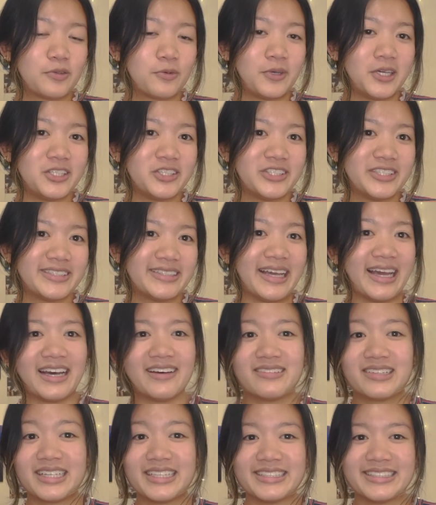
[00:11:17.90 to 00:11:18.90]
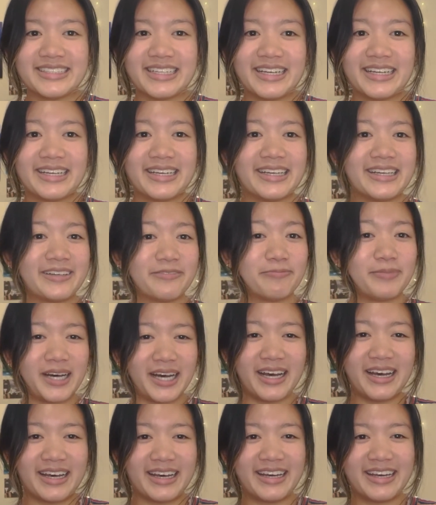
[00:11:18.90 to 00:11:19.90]
watching. Have a nice day.
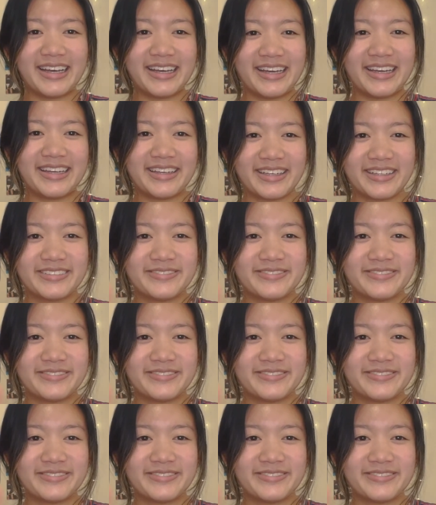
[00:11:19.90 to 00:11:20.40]
Bye.